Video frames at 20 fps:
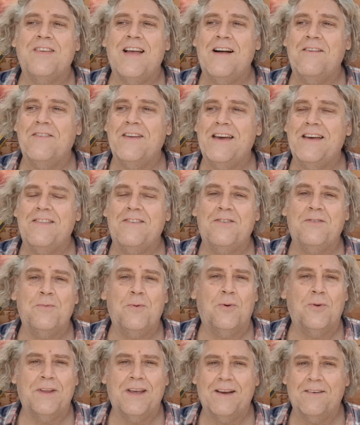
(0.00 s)
down here this
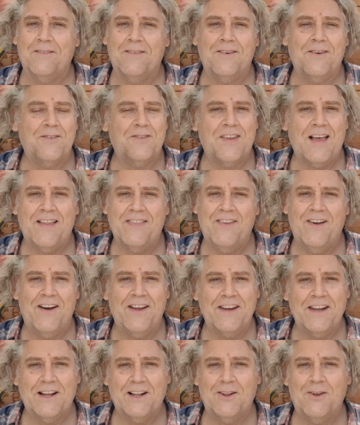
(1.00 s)
morning, what was that,
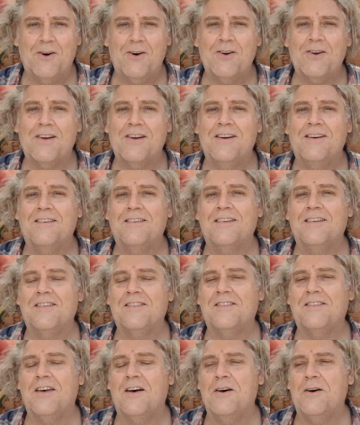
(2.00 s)
9 o'clock?
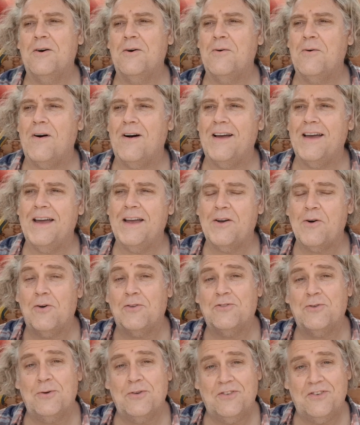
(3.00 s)
So it
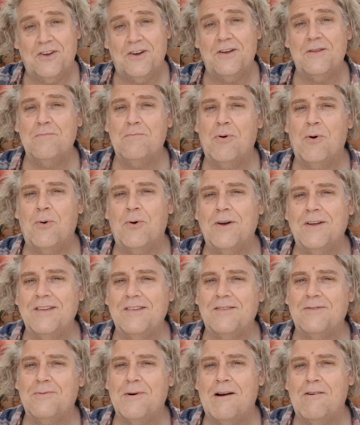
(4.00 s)
got to a certain
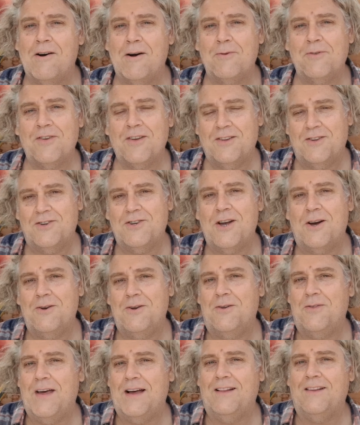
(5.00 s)
point where I was going to show
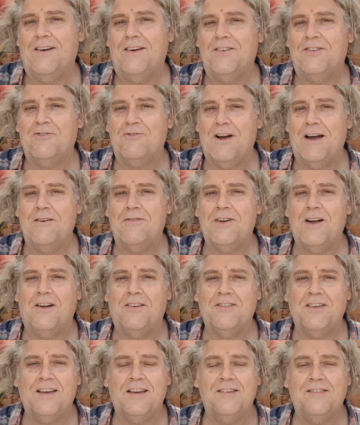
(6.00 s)
you that last tray of
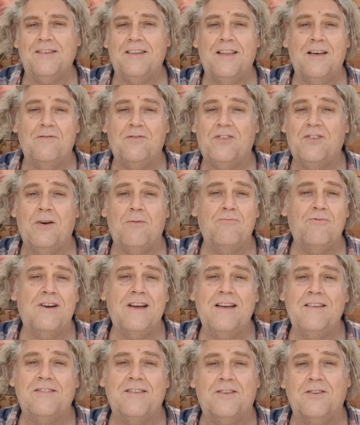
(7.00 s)
cuttings. And then for some
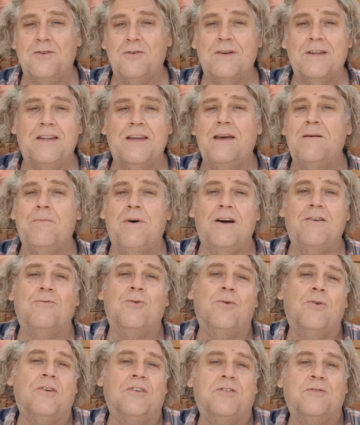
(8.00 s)
reason you could hear my
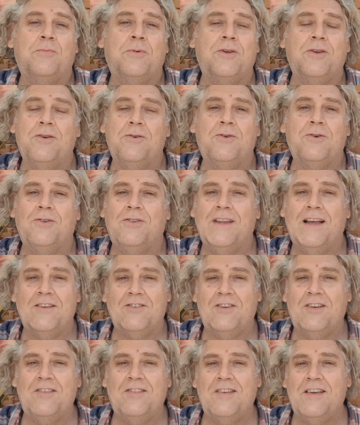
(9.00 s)
voice, but you couldn't
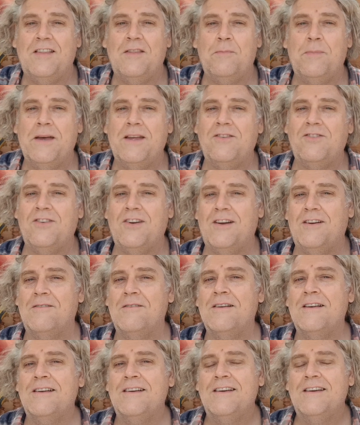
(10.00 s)
actually see the picture
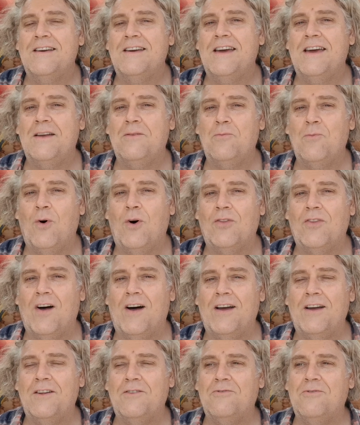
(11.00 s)
in what
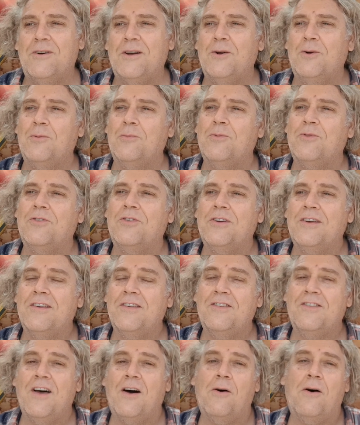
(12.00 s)
I had filmed.
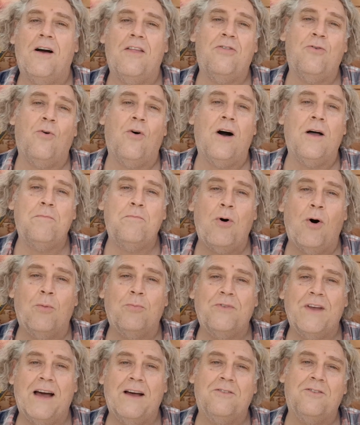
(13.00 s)
So I thought I'd
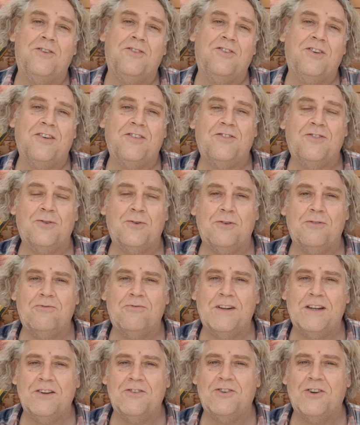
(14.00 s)
pop down and just sort of
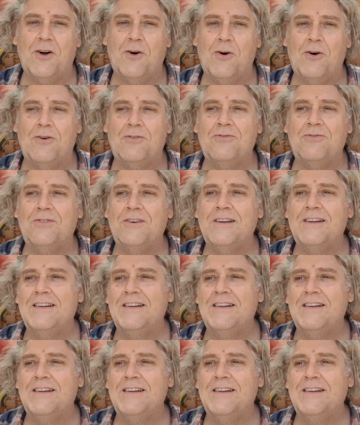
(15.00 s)
finish it off.